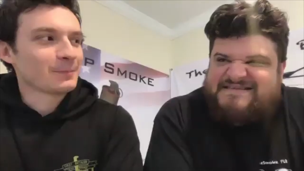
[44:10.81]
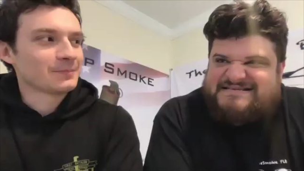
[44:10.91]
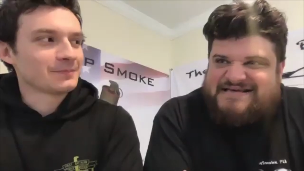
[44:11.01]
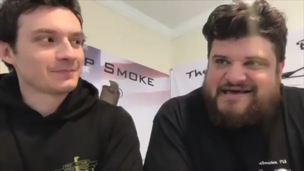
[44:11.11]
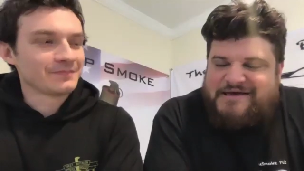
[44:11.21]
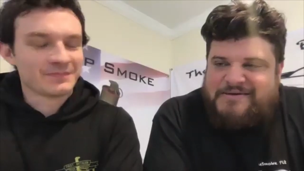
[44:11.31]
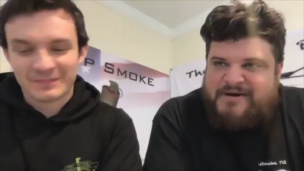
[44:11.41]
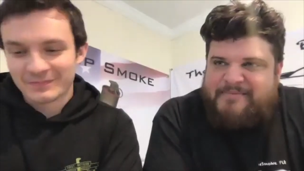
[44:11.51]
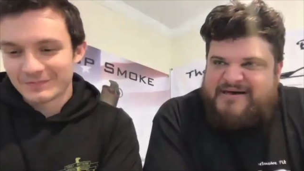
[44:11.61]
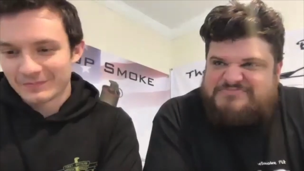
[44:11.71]
Speaker 1: say
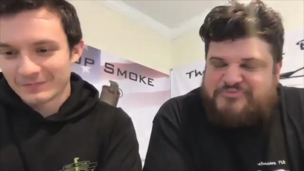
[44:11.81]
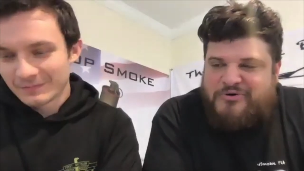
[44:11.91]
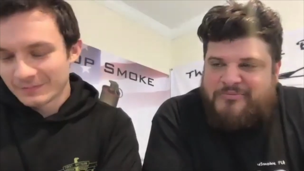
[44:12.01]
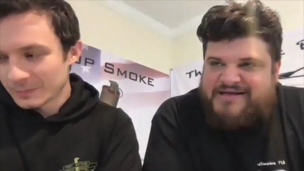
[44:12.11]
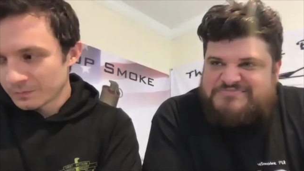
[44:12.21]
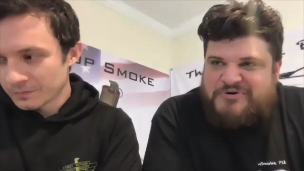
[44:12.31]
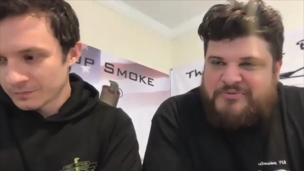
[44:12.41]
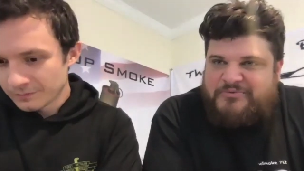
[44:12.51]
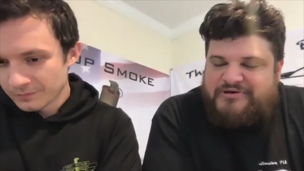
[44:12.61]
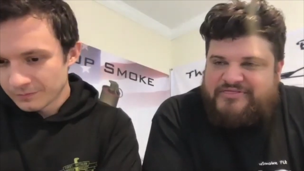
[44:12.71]
my best bromance
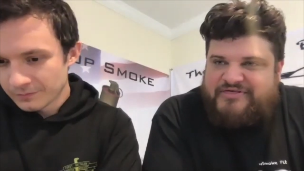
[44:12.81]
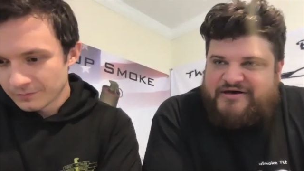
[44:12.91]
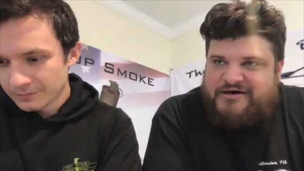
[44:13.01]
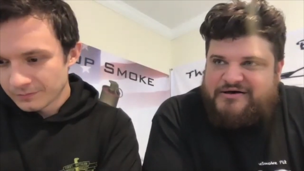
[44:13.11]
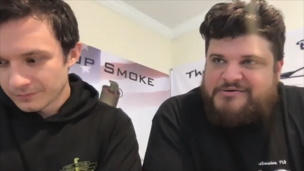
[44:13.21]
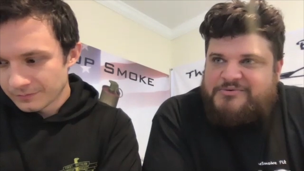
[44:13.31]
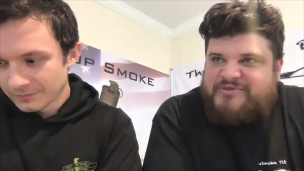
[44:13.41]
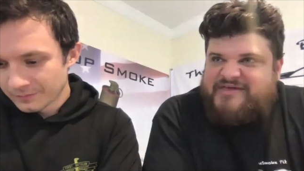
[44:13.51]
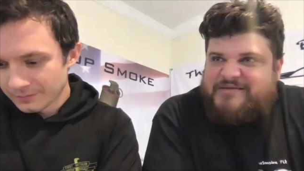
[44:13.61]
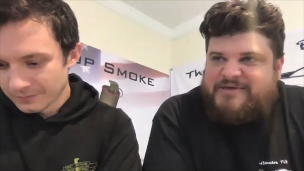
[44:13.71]
moment with uh,
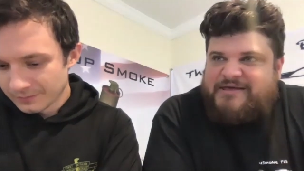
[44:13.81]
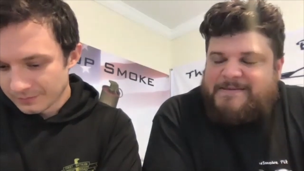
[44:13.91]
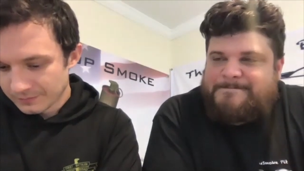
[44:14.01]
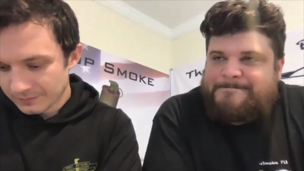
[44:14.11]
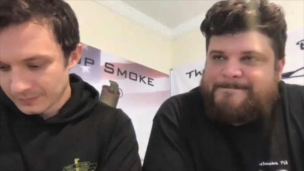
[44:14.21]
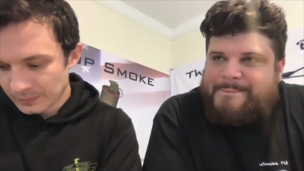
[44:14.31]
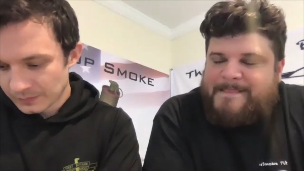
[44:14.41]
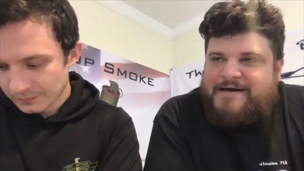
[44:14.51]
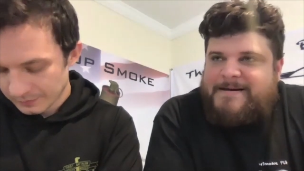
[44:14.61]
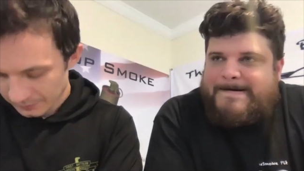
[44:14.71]
with EP.
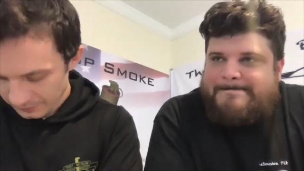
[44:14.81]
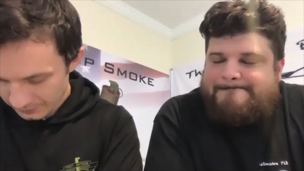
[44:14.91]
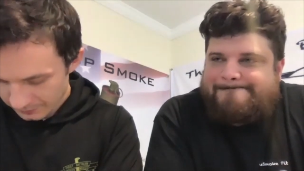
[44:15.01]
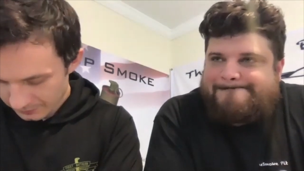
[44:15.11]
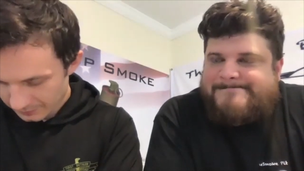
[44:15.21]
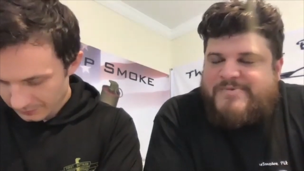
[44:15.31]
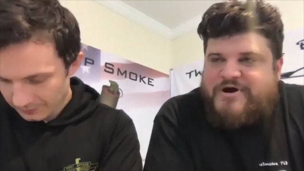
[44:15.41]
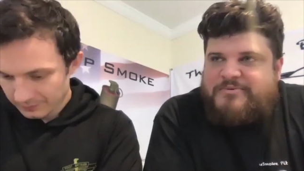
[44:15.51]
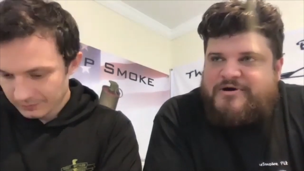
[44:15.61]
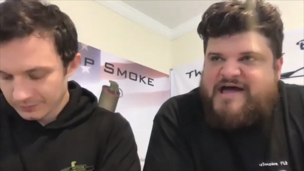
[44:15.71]
Um,
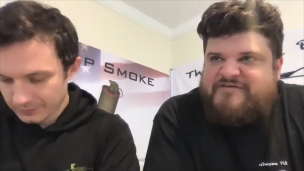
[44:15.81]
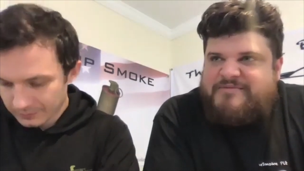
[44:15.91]
where we were having a